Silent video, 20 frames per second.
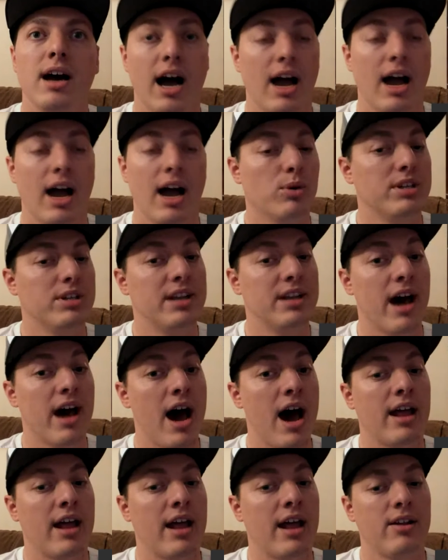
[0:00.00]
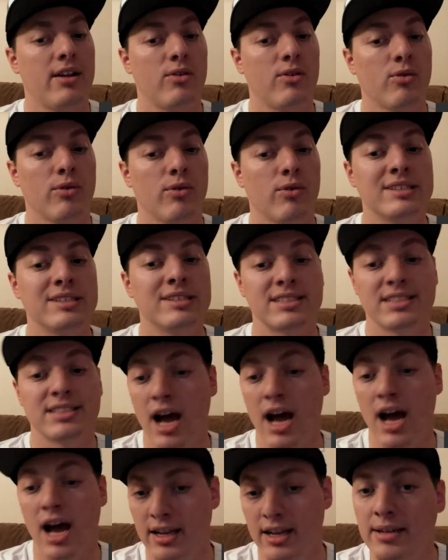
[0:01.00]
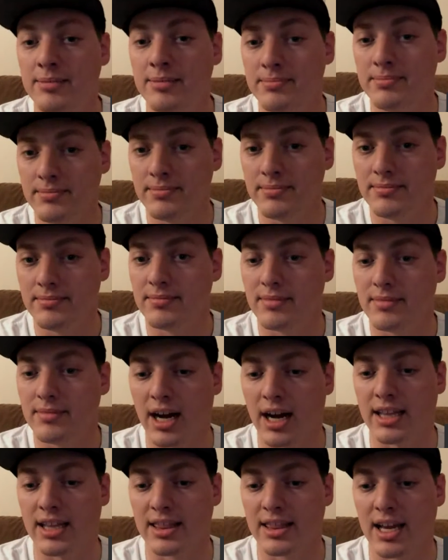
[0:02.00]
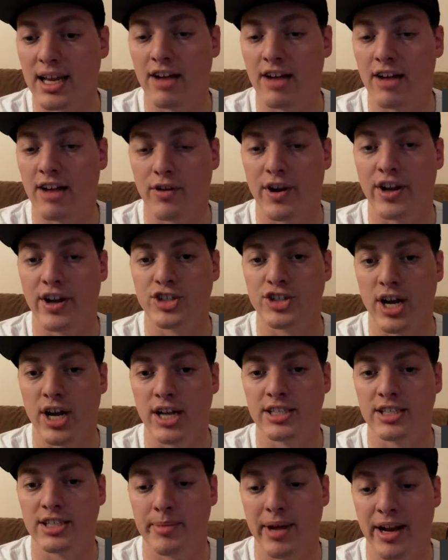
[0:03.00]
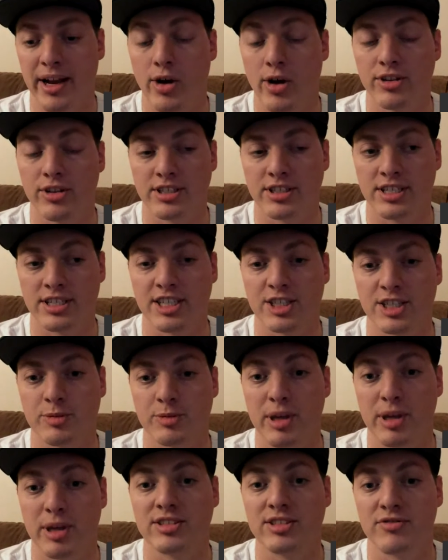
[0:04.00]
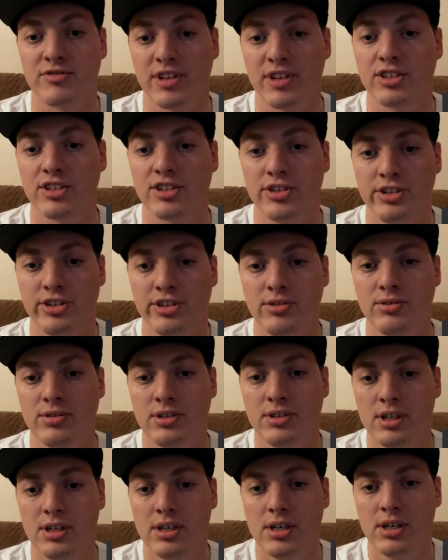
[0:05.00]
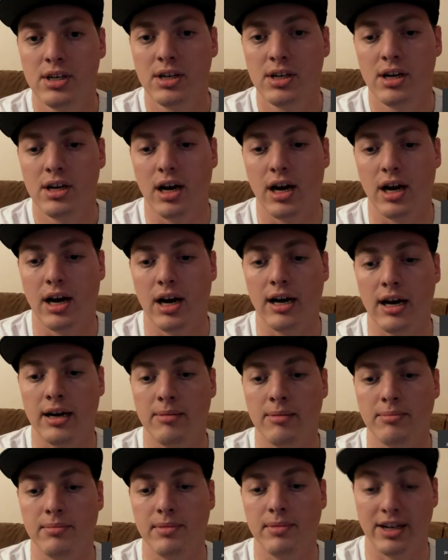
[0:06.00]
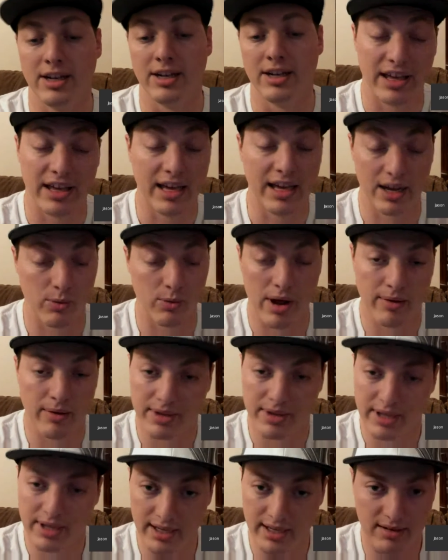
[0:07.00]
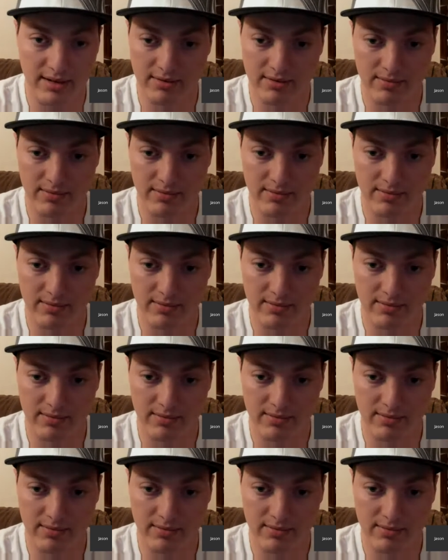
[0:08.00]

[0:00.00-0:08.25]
I would not re-sign him. I think I franchise him. I know that's an expensive thing to do. And if they can get away with it,